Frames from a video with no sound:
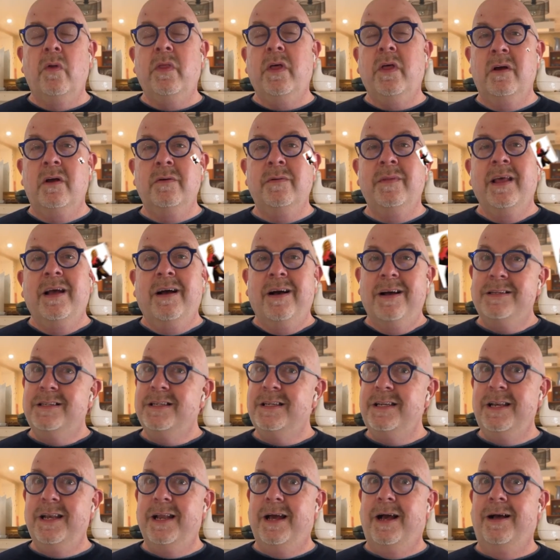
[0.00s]
Although I
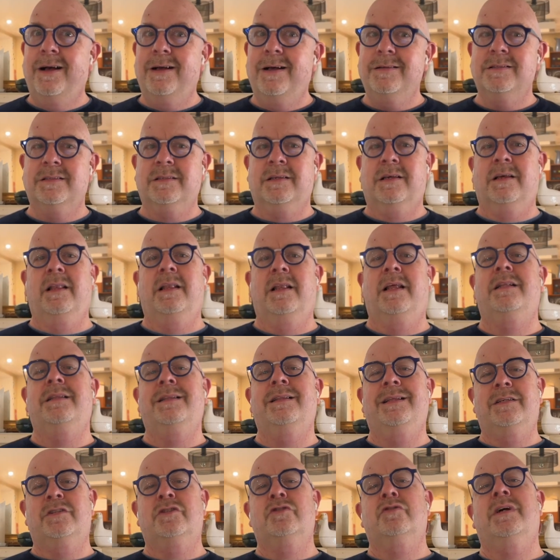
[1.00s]
didn't ask Colette, the